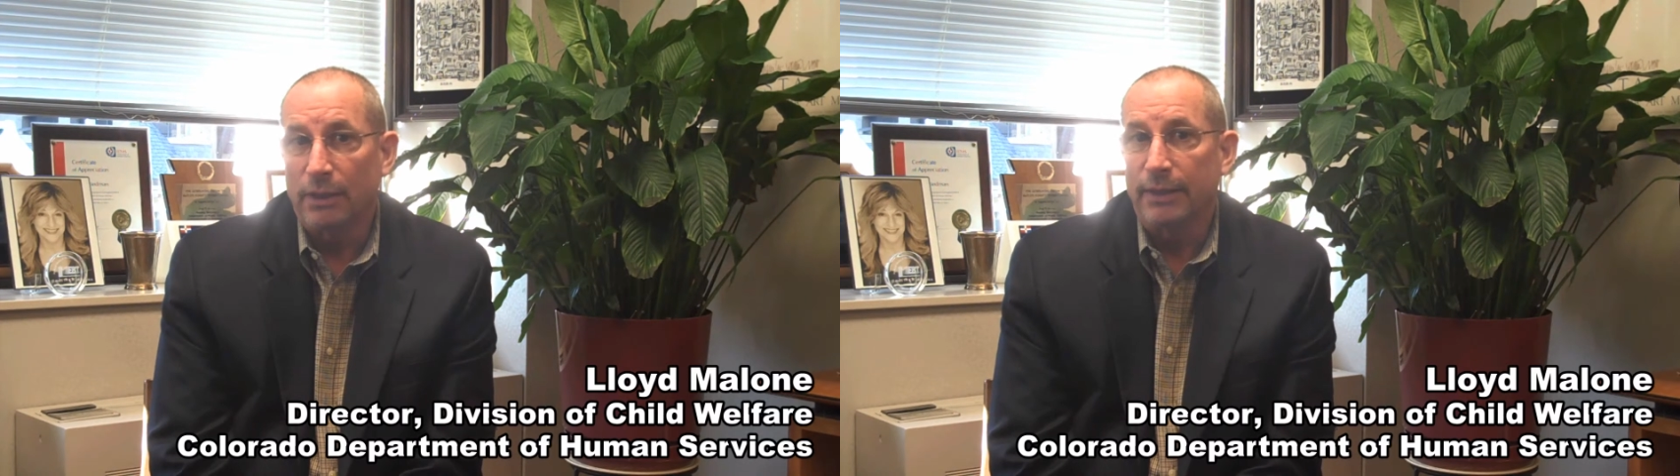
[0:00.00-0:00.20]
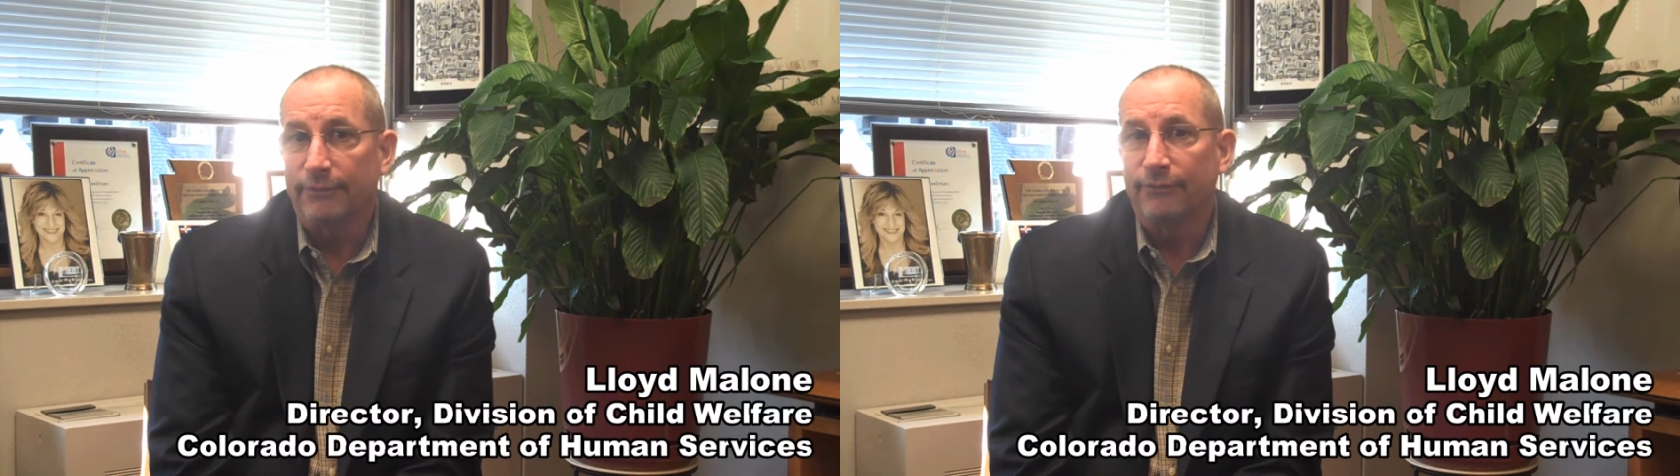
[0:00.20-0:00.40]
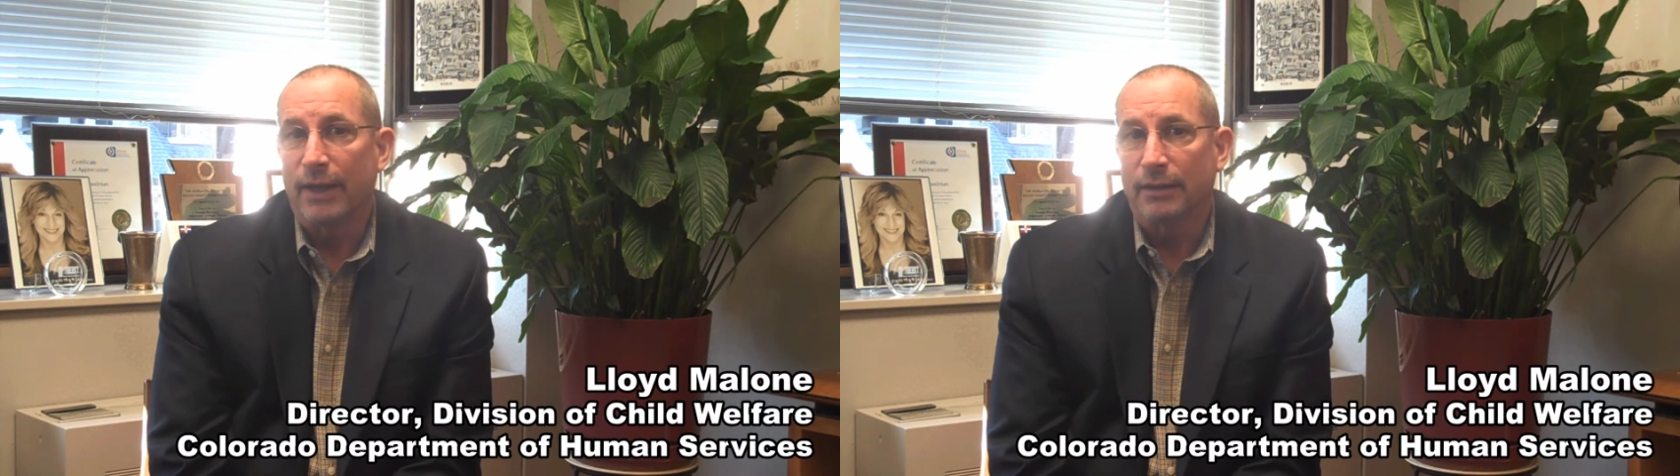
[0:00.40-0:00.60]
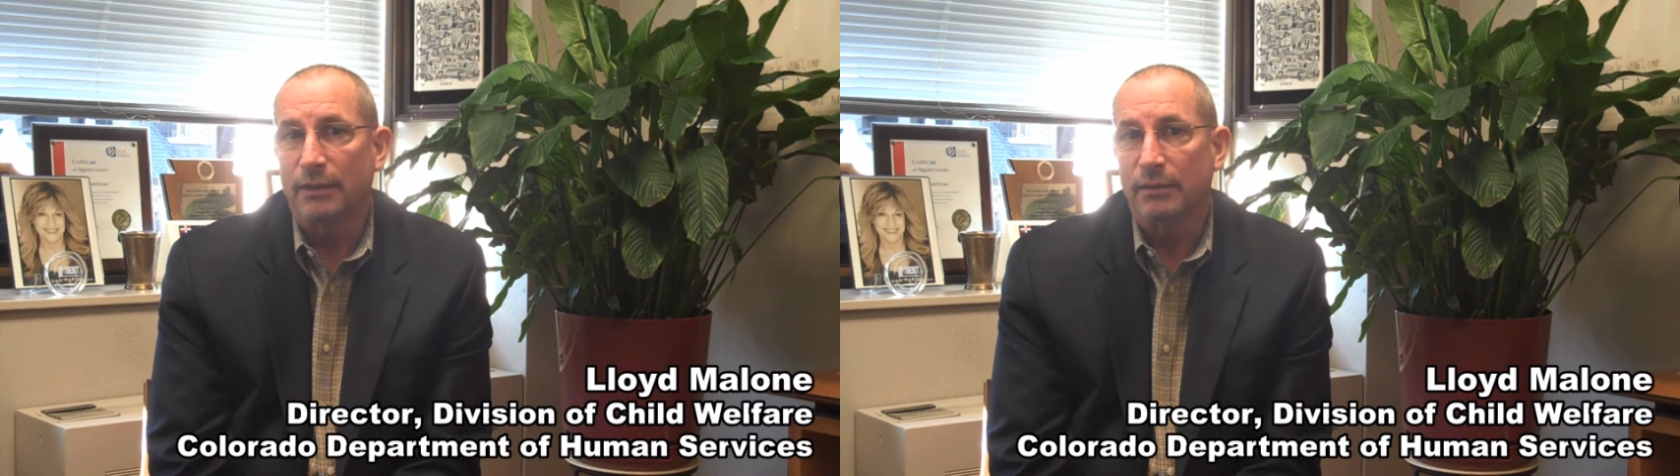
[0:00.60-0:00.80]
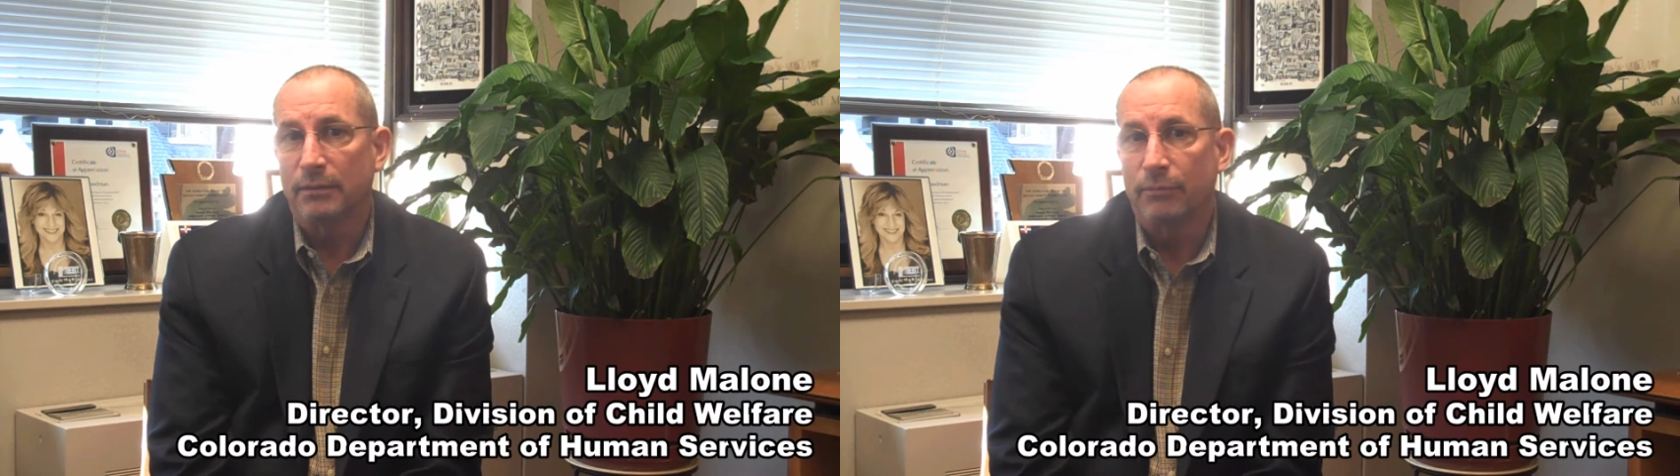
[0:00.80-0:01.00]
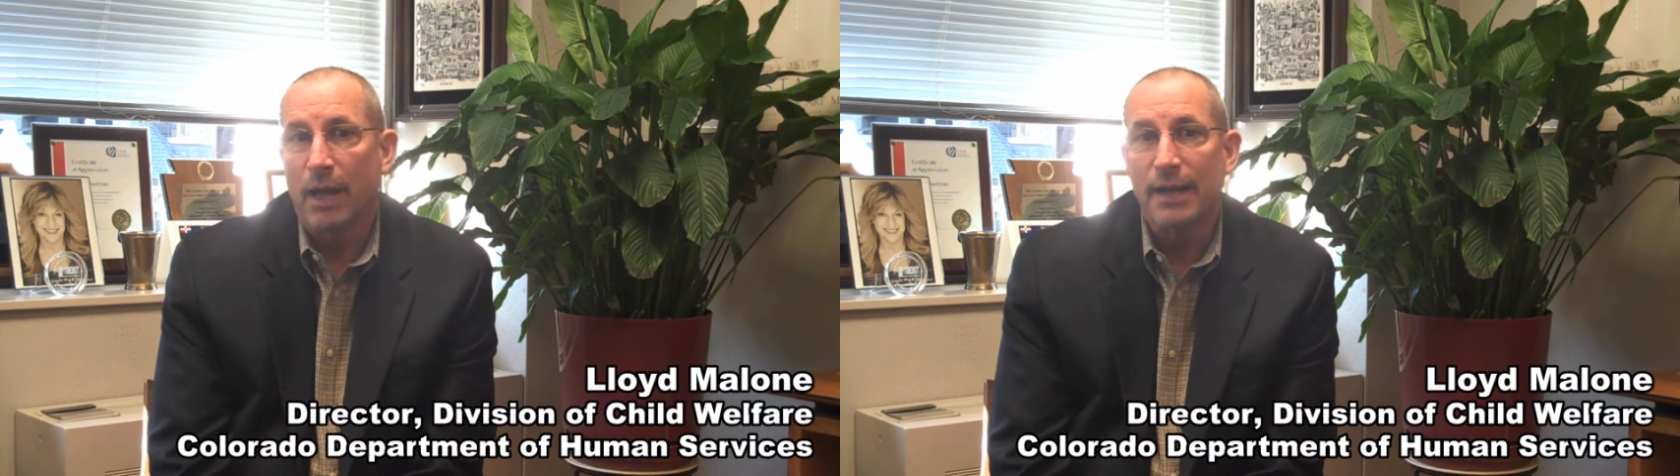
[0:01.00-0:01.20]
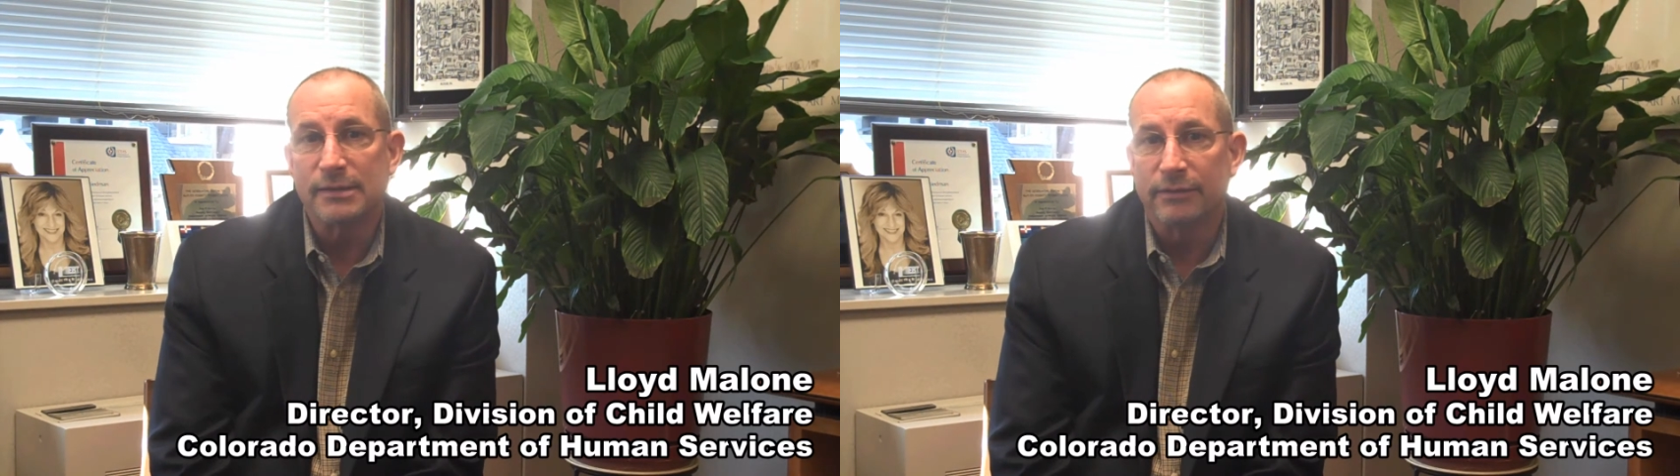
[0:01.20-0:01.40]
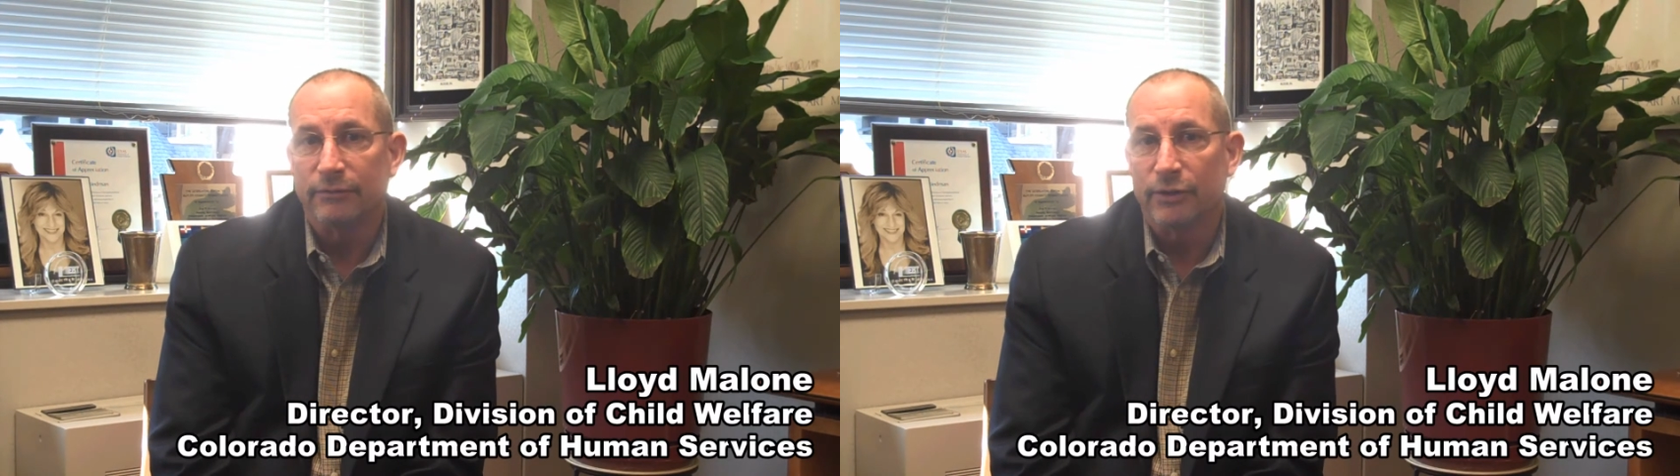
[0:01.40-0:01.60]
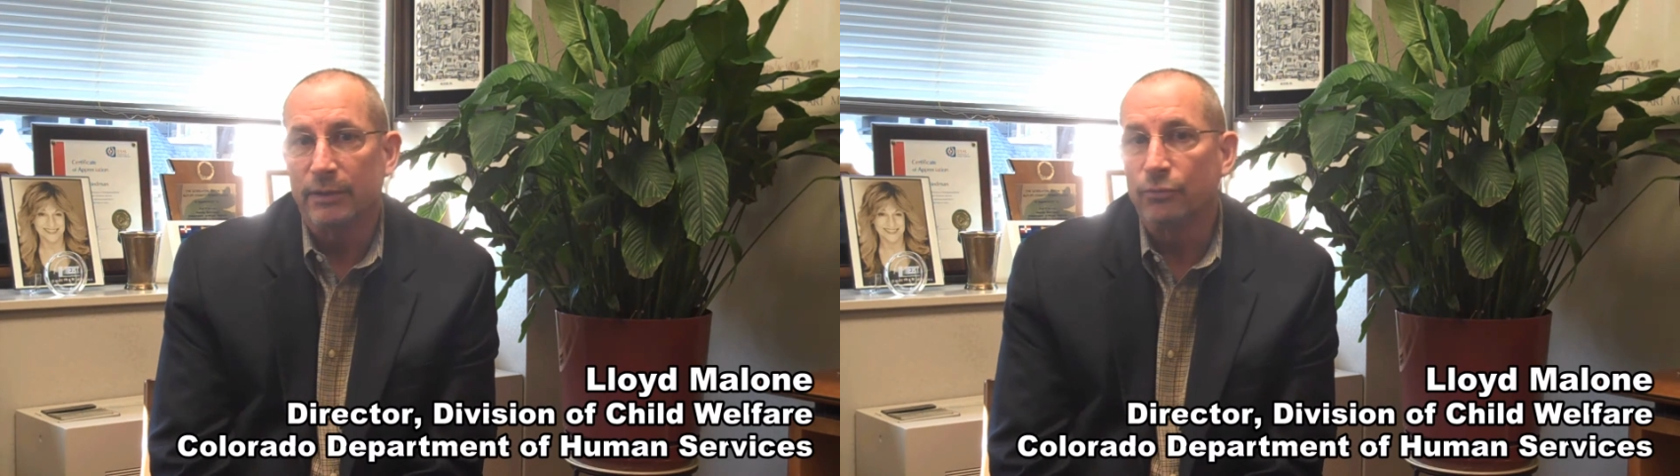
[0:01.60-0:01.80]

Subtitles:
really affect and positively